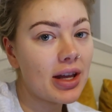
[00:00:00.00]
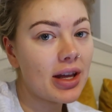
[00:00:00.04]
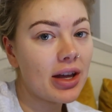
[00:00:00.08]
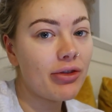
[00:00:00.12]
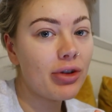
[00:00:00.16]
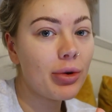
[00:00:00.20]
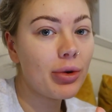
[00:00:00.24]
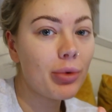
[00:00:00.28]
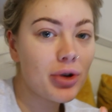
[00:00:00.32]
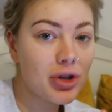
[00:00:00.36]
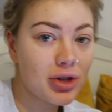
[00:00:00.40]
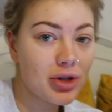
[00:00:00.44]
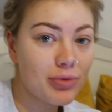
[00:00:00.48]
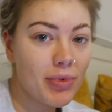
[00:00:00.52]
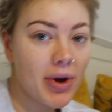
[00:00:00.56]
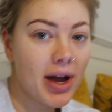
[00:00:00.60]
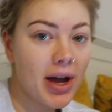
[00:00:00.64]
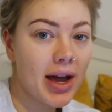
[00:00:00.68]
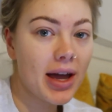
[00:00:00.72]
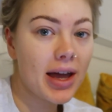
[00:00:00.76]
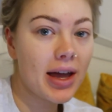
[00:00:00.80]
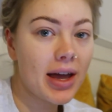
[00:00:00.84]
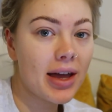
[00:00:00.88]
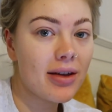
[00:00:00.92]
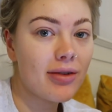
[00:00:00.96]
If you watch
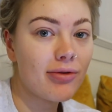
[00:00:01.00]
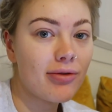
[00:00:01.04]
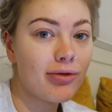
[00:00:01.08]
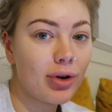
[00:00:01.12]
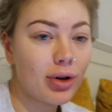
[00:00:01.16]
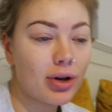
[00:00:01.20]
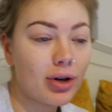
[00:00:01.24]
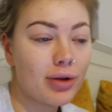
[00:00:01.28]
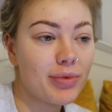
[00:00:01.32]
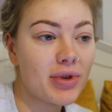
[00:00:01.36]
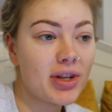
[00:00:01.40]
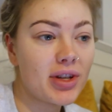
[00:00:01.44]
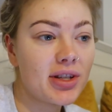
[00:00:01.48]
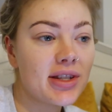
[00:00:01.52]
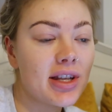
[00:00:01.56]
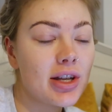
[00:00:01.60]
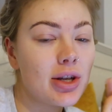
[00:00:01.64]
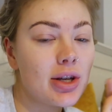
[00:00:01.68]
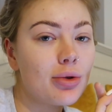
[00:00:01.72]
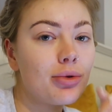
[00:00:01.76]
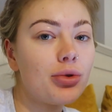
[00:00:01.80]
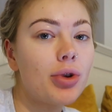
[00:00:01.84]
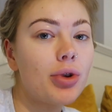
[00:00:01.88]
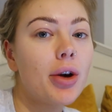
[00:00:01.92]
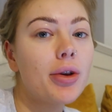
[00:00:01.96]
my Vlogmas, then
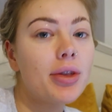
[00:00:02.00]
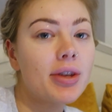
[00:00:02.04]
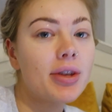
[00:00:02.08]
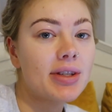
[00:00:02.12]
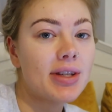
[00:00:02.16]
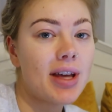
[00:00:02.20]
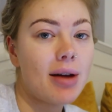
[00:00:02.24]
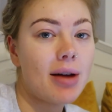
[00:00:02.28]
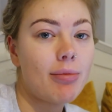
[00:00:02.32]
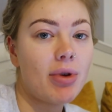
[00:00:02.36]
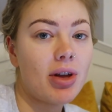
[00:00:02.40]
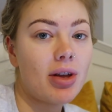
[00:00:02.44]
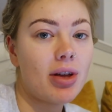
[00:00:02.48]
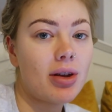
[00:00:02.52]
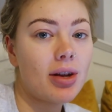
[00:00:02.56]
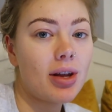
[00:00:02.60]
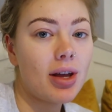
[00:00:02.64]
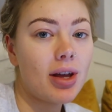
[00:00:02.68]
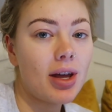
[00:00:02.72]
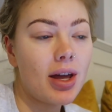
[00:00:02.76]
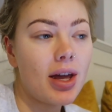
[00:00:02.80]
you'll know the salmon.